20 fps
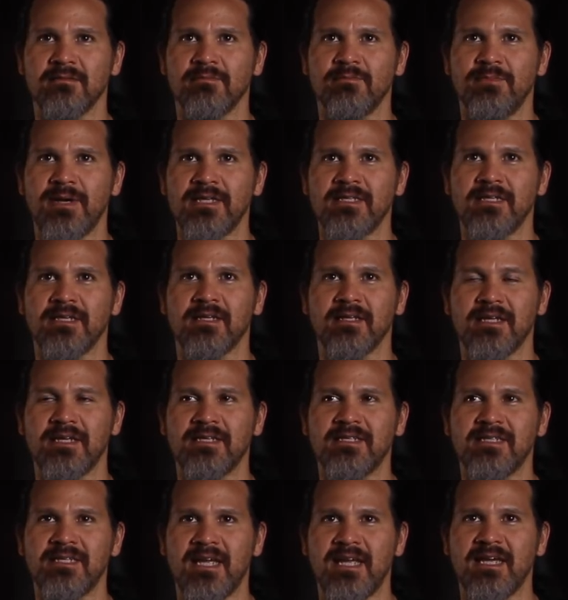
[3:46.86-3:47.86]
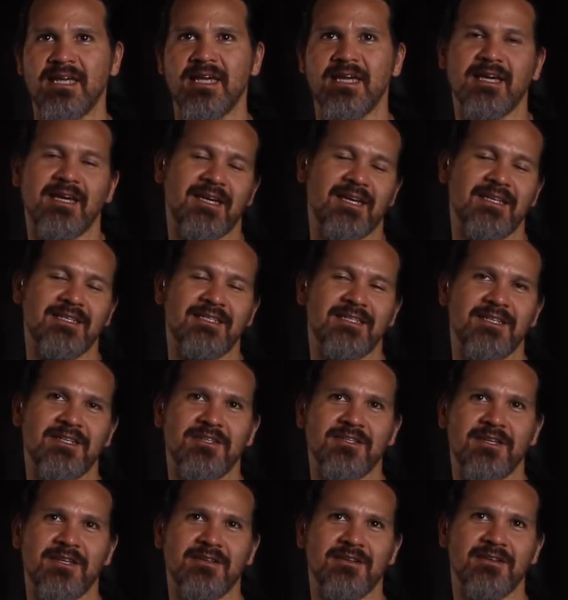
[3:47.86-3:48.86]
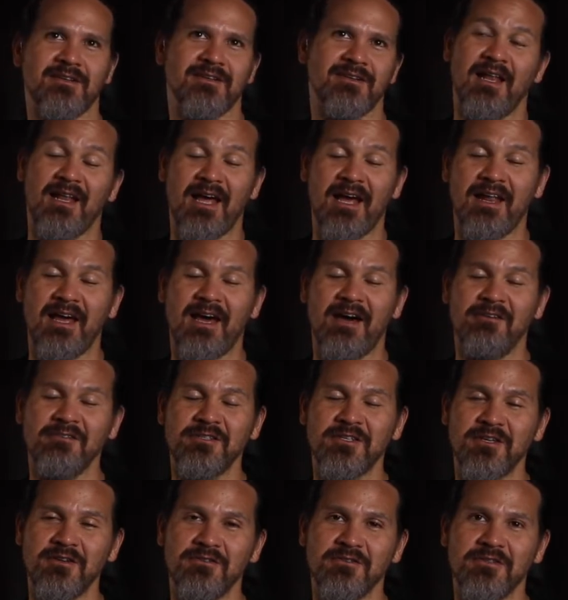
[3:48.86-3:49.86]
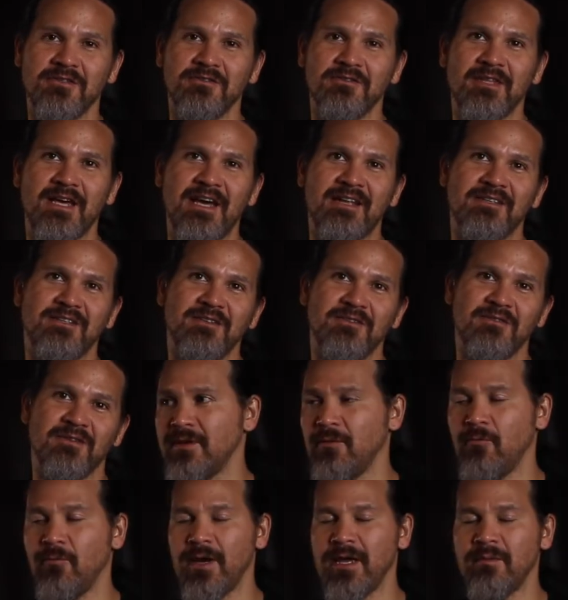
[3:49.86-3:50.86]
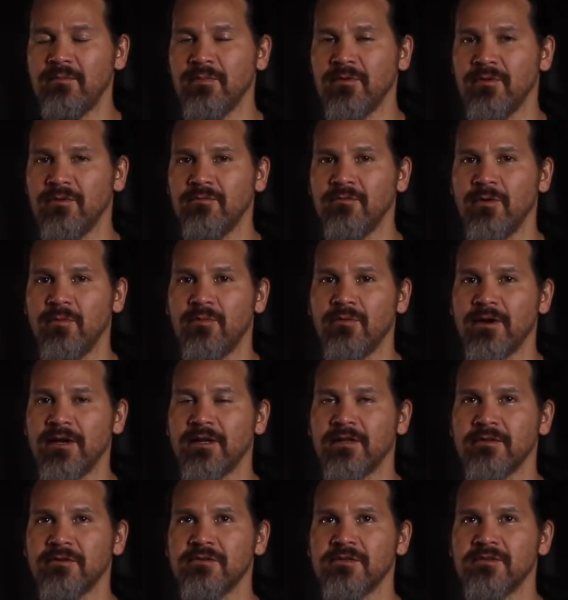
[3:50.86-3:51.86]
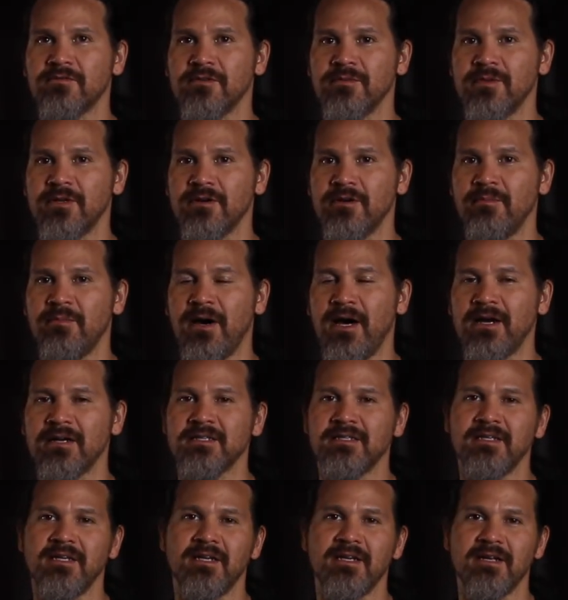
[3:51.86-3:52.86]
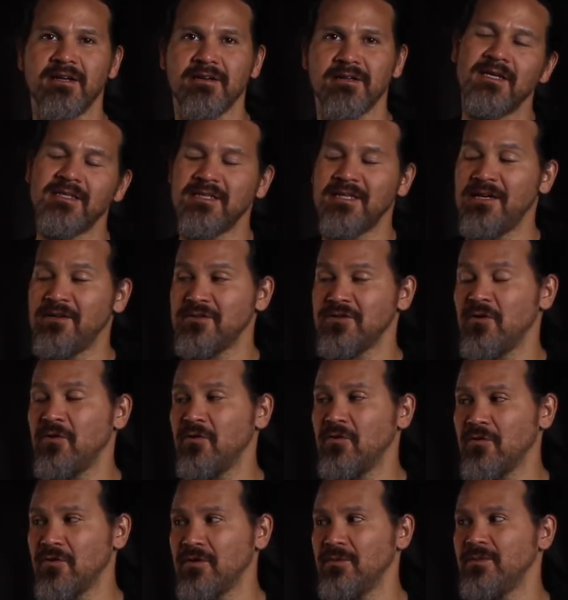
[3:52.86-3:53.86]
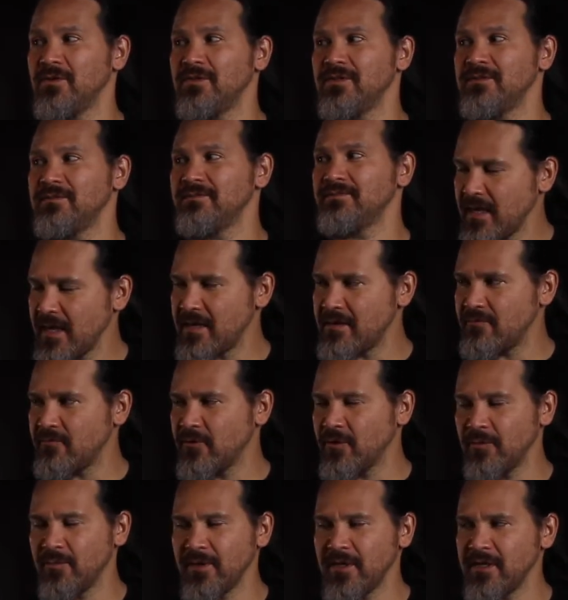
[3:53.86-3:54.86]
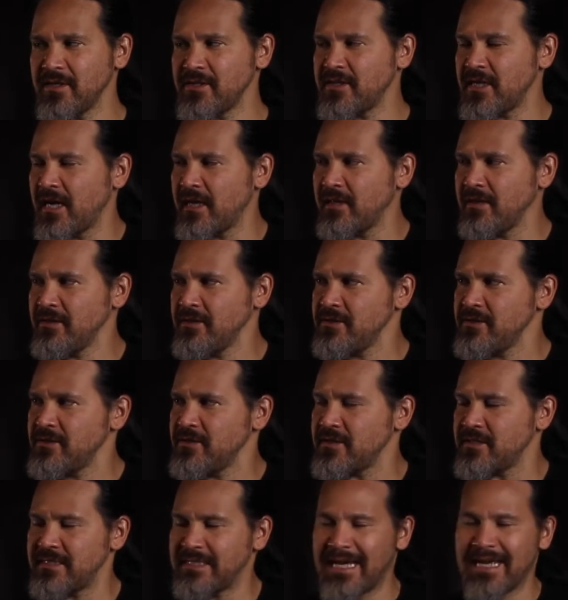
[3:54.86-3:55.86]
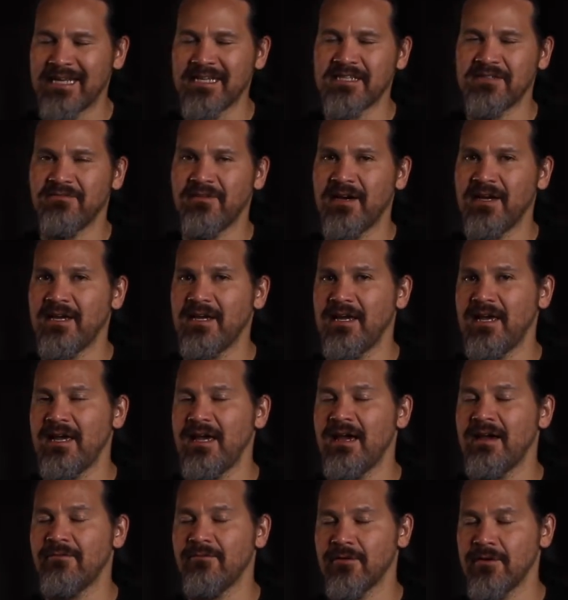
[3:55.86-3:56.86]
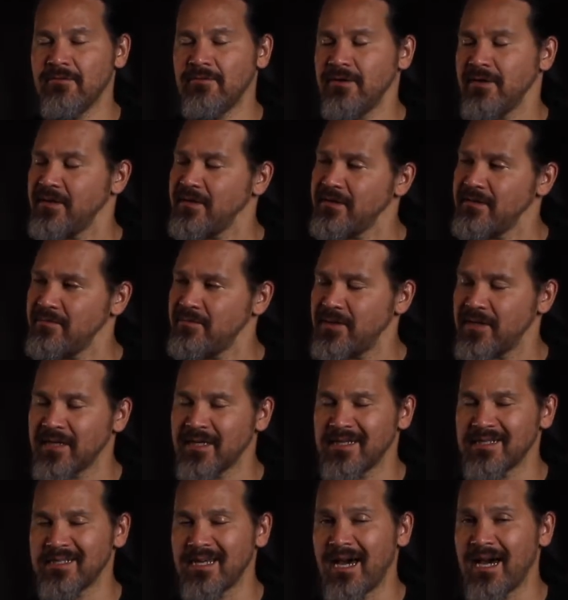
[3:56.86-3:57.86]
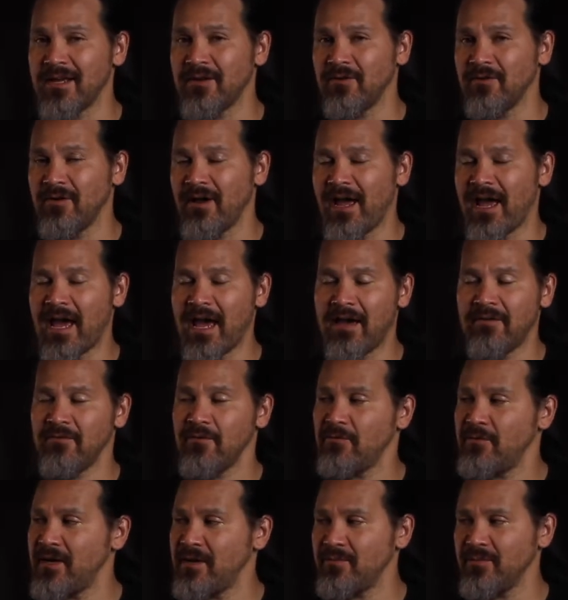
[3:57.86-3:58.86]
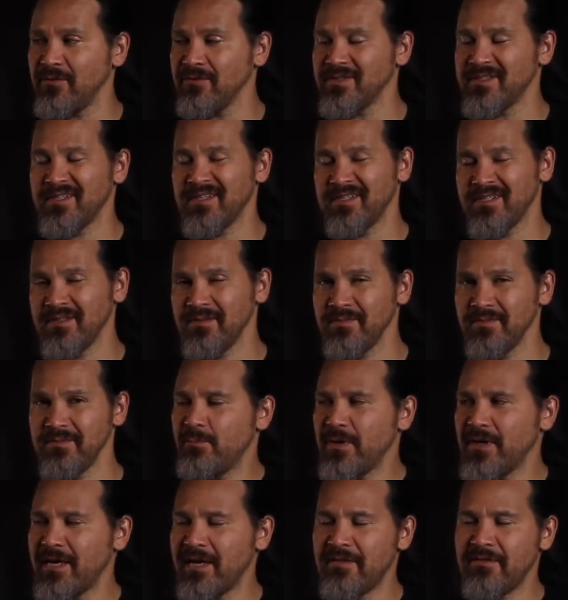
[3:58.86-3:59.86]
basically tinging against each other. A lot of house cues do that too. The weight bolt will break loose from their epoxy in there. It sounds horrible. It will be a challenge to satisfy everyone because I don't have a weight bolt system, but I